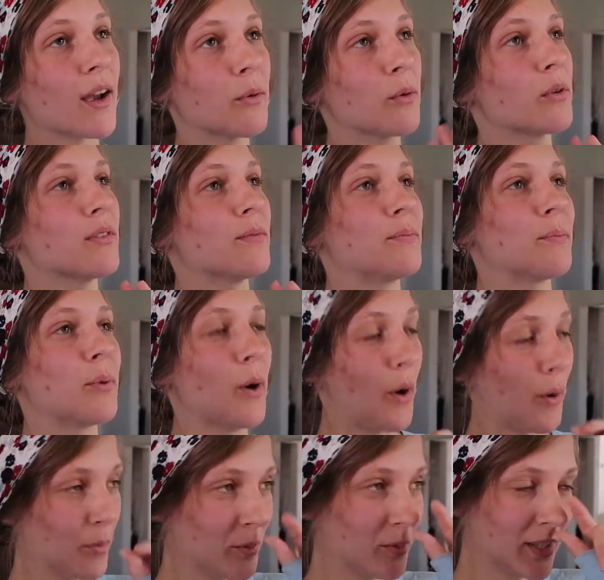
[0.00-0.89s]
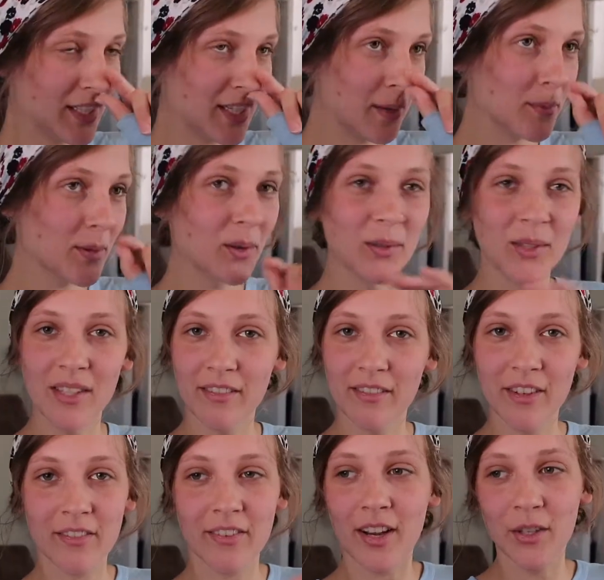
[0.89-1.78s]
I would probably keep those
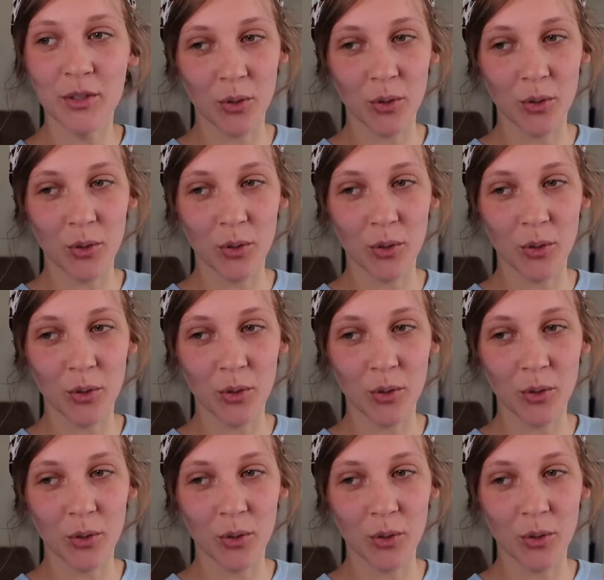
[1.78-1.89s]
even if I